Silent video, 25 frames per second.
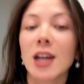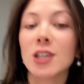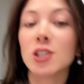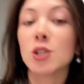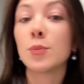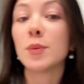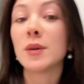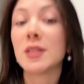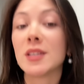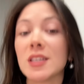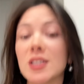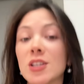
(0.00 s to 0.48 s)

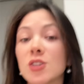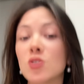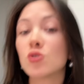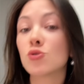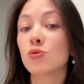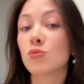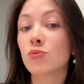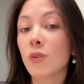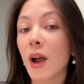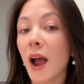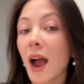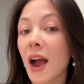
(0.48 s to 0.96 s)
ChatGPT
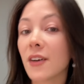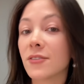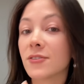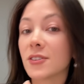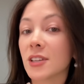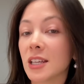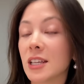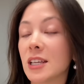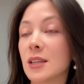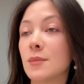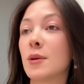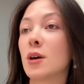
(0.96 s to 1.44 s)

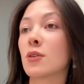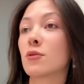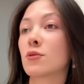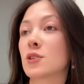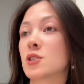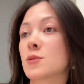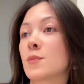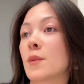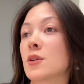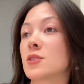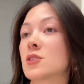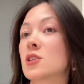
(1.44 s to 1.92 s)
draft email
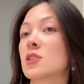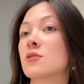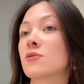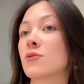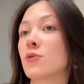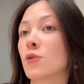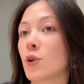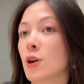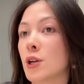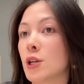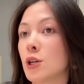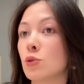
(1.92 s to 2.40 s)
responses
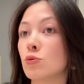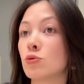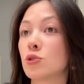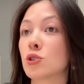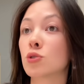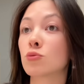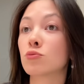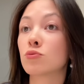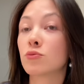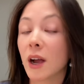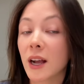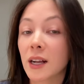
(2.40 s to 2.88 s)
for you
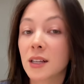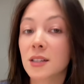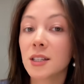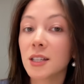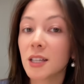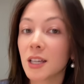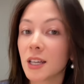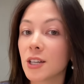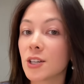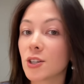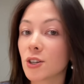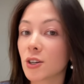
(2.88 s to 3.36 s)

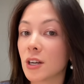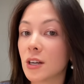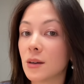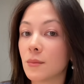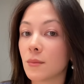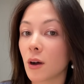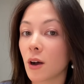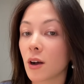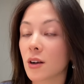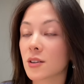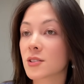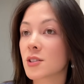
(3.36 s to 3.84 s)
directly in your
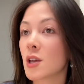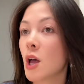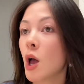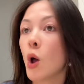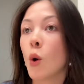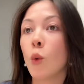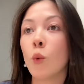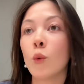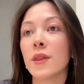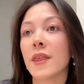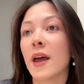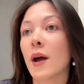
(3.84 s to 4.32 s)
inbox
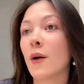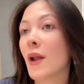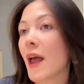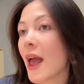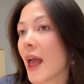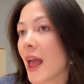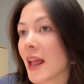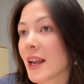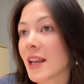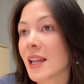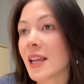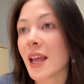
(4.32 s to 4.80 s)

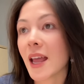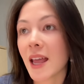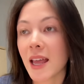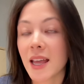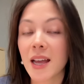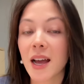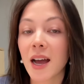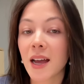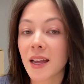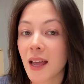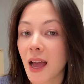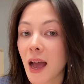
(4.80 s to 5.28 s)
without
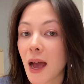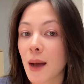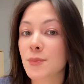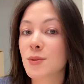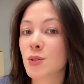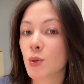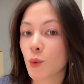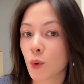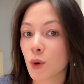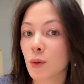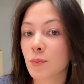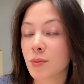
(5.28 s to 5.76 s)
any AI
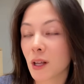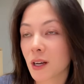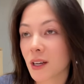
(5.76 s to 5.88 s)
apps or